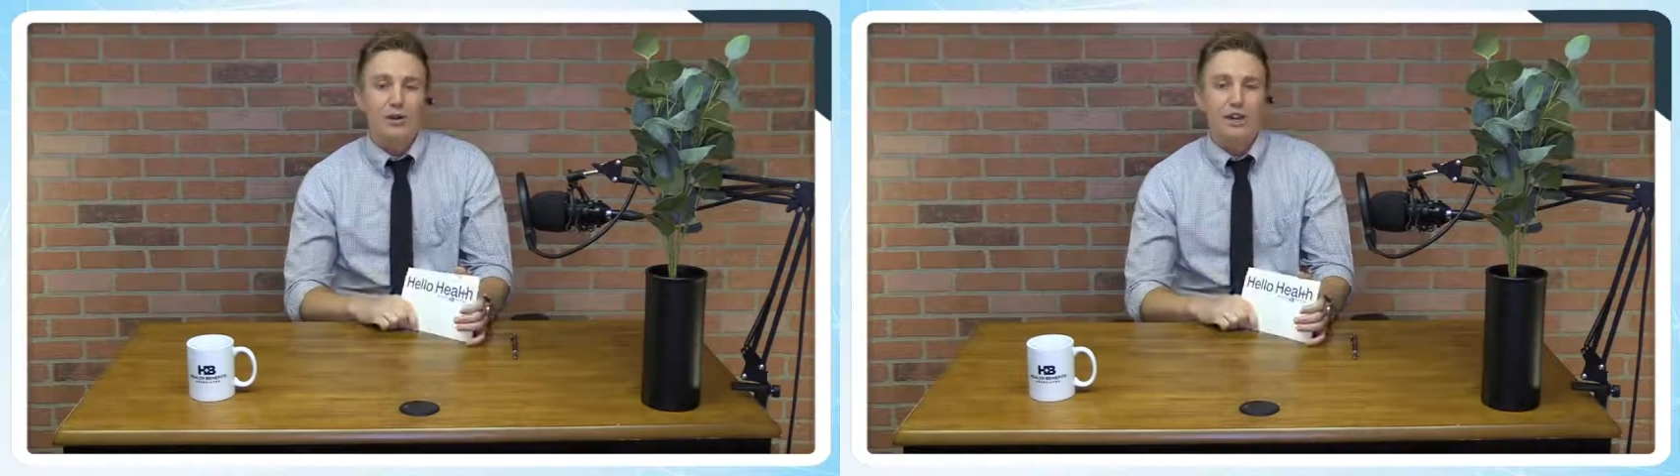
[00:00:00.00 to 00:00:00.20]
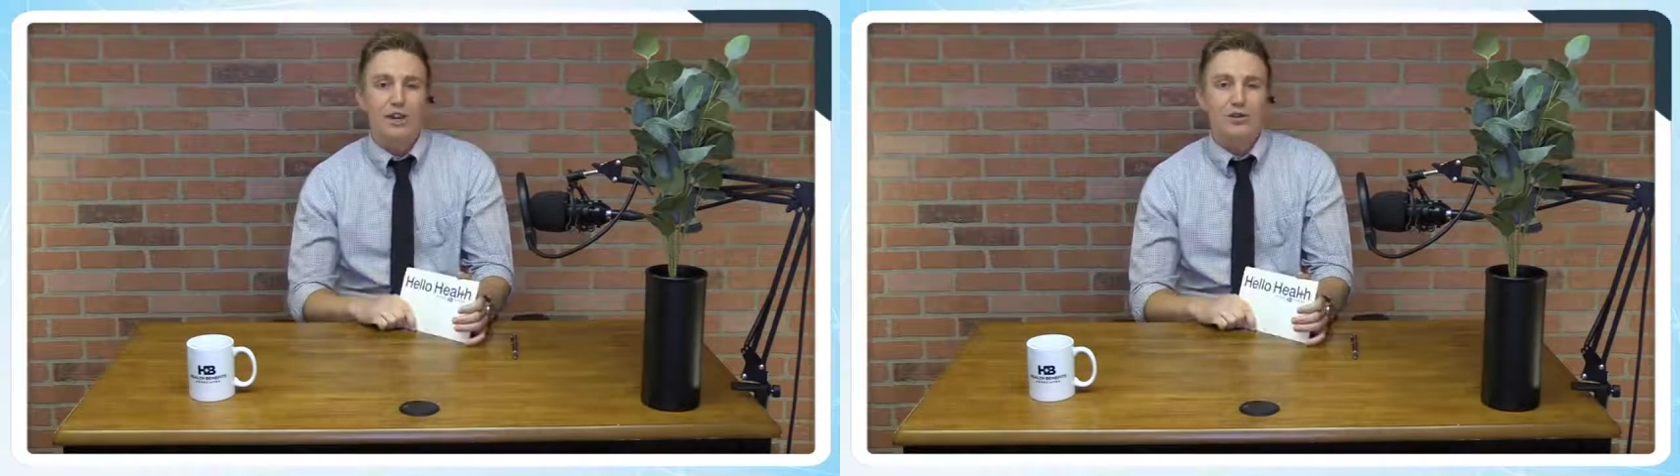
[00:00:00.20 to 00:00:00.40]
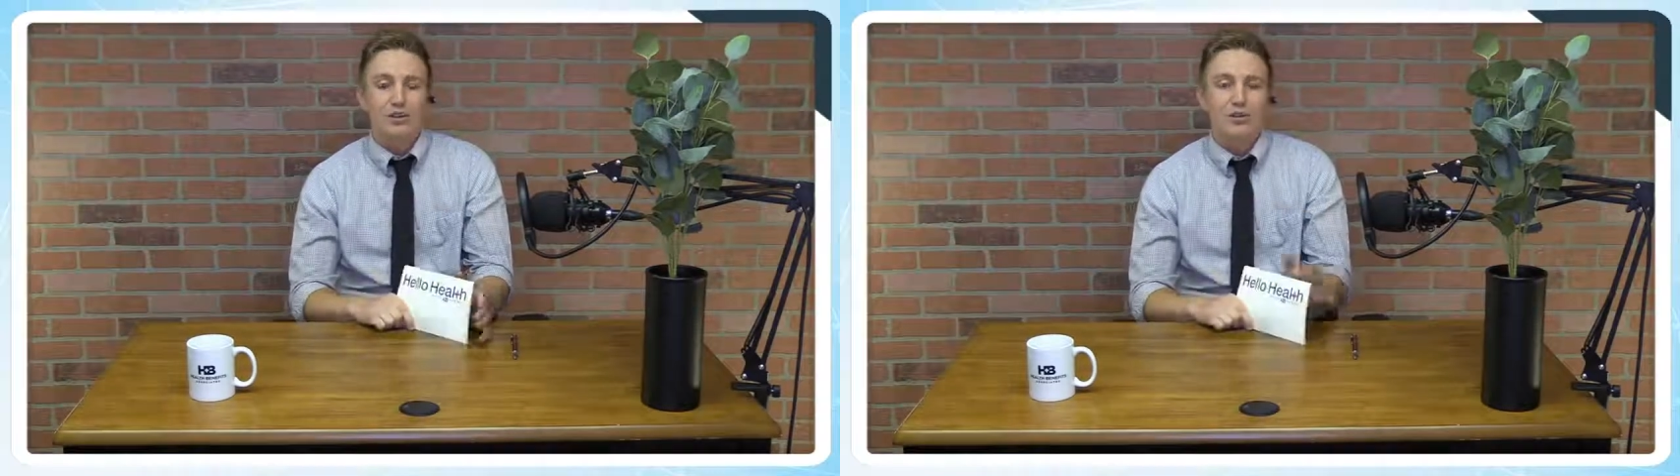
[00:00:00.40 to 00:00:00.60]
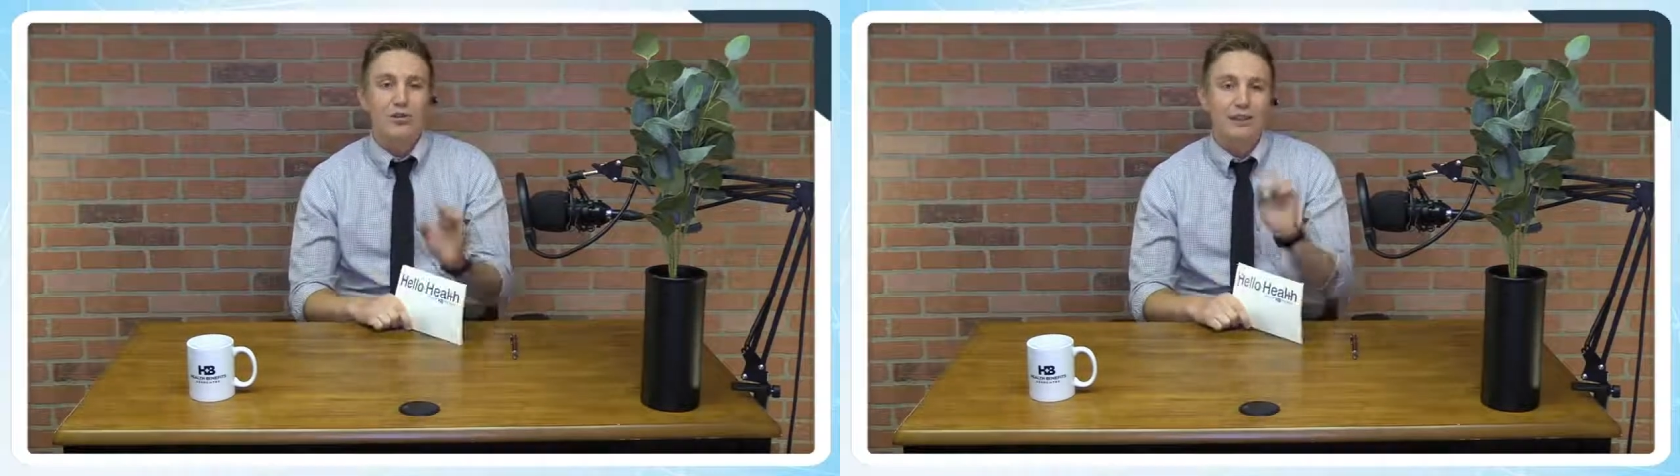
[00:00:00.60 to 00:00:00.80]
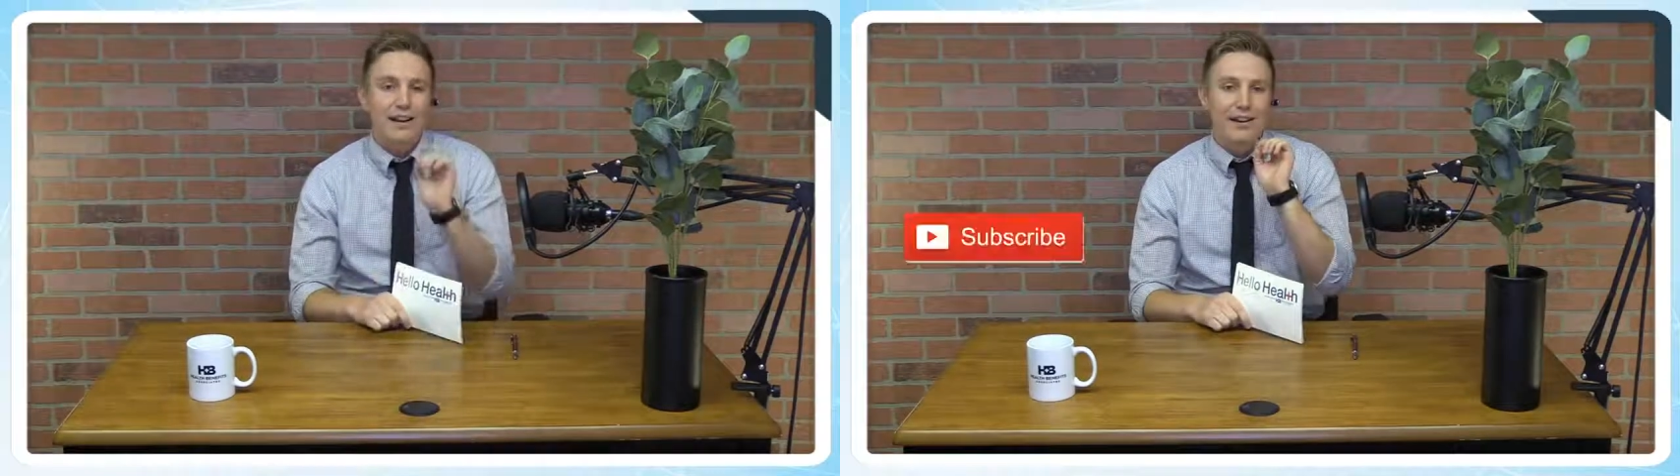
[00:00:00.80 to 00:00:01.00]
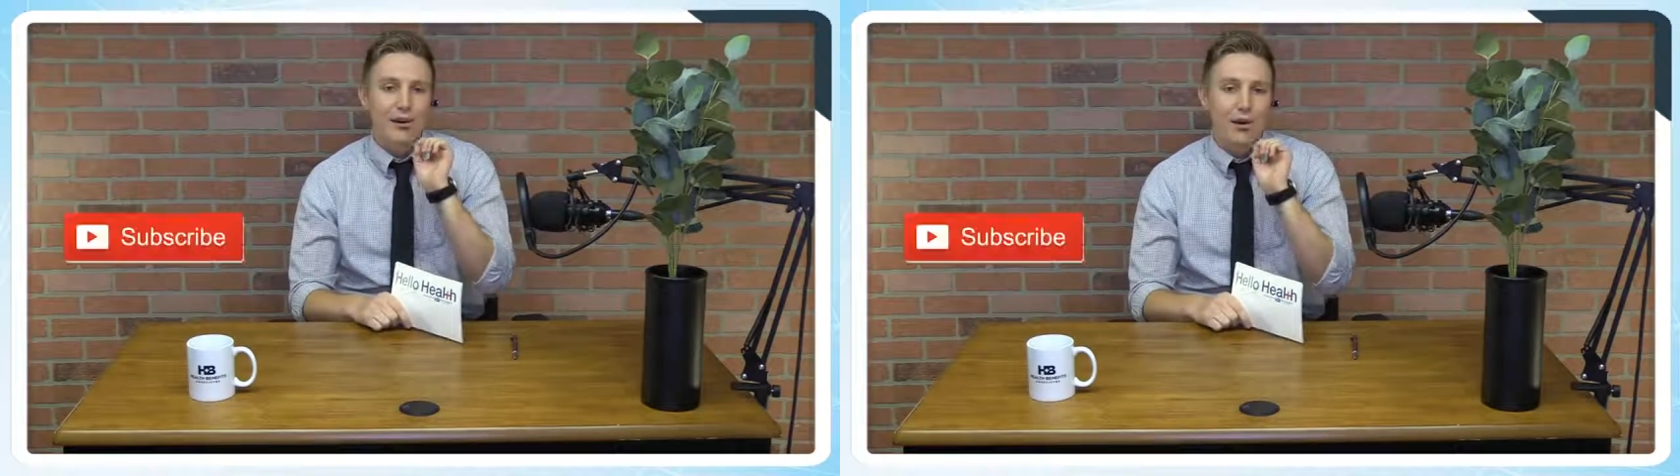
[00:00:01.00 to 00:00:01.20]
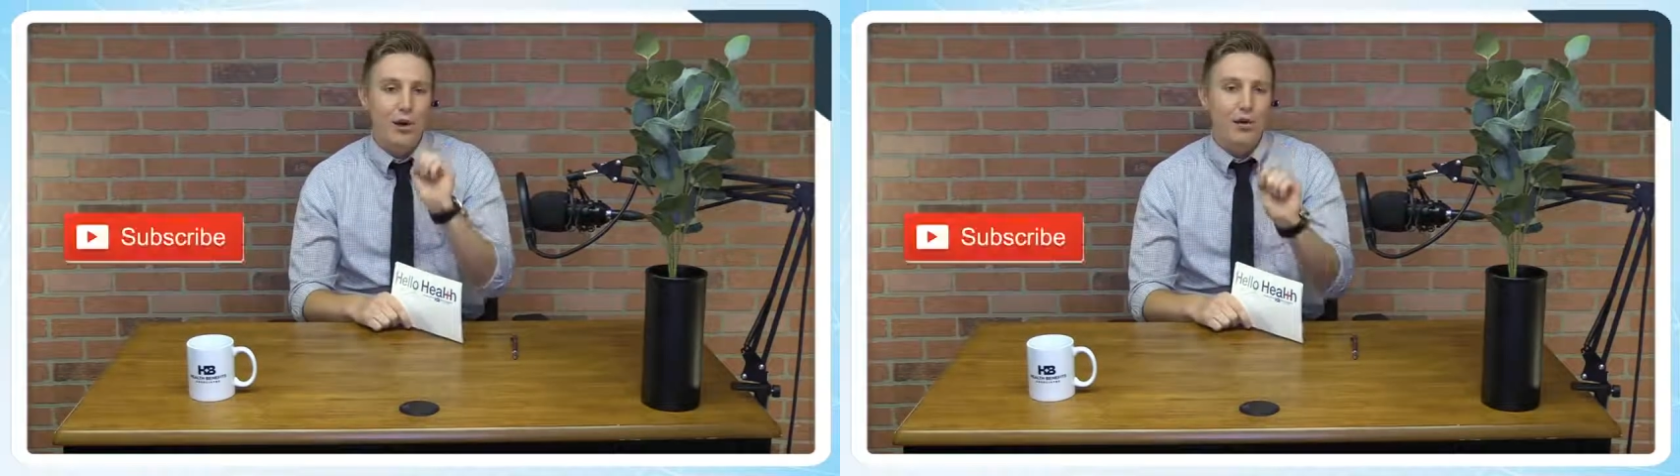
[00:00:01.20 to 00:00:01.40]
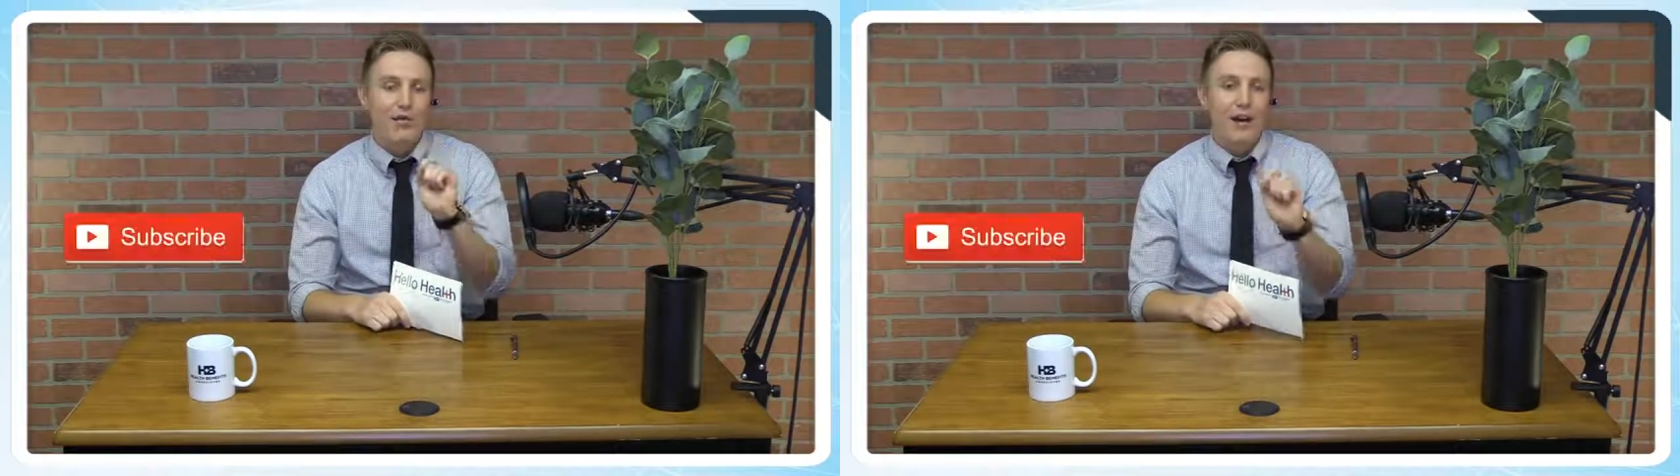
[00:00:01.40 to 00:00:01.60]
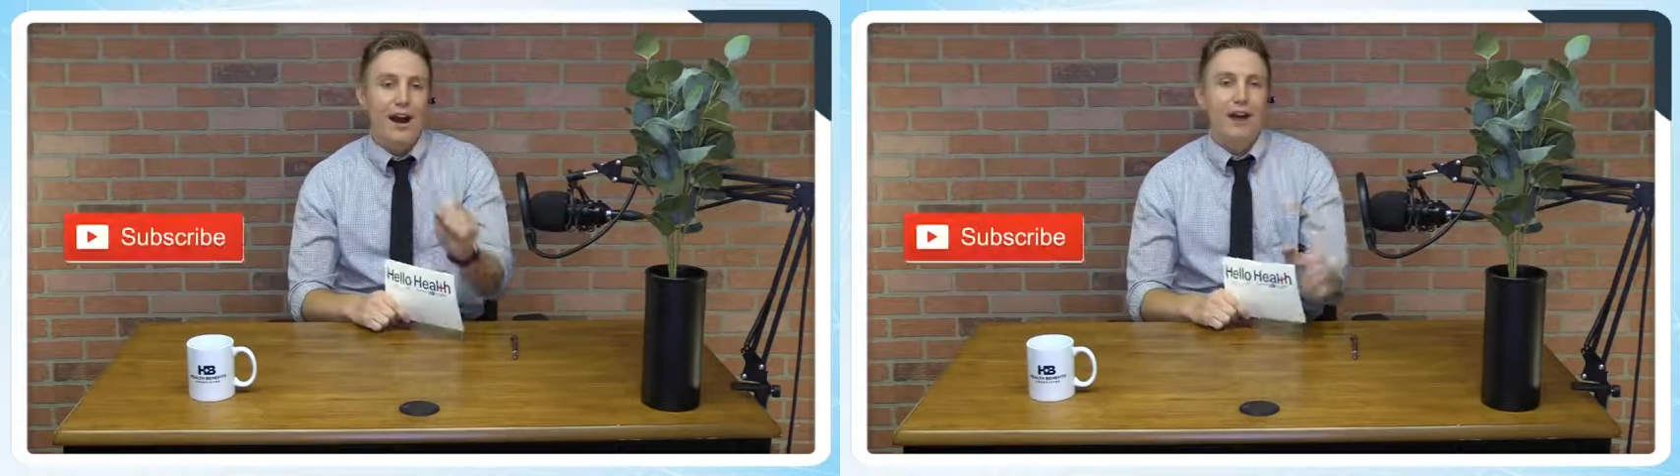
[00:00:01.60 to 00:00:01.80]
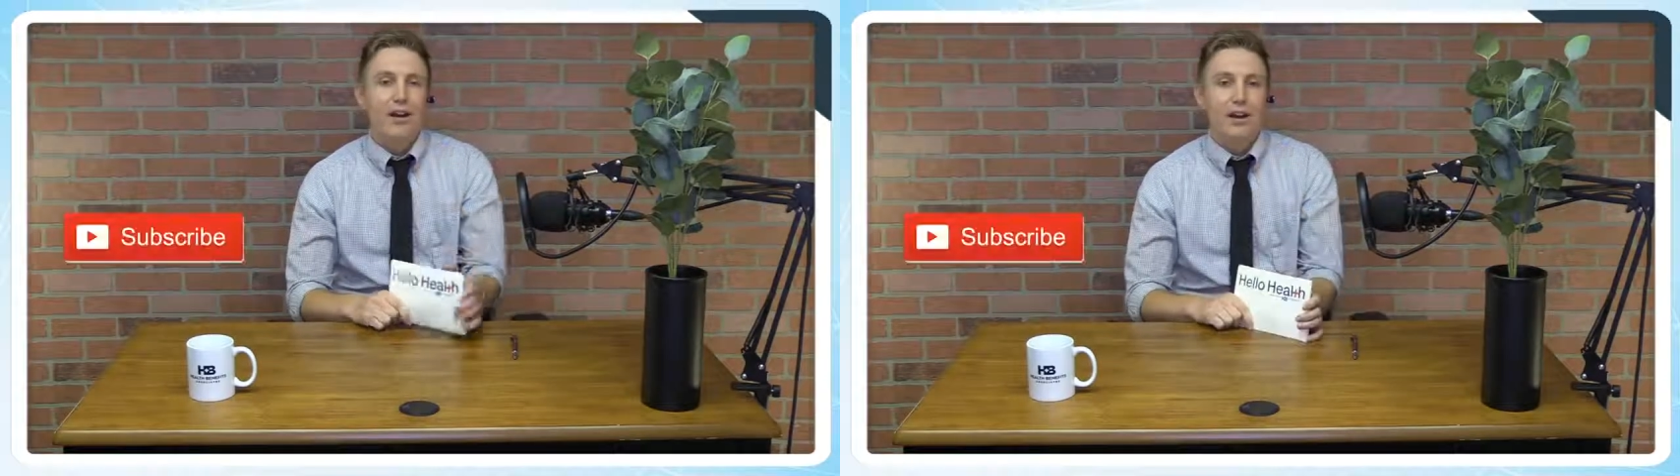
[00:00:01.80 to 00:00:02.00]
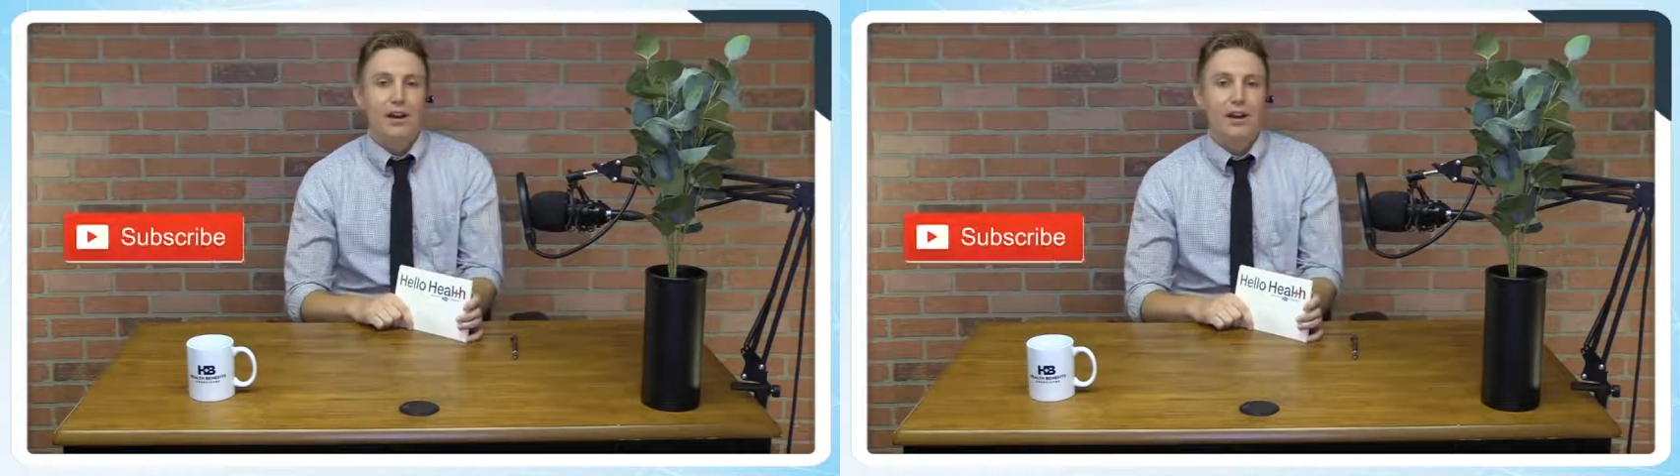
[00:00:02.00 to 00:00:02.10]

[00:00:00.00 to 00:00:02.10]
channel so you get notified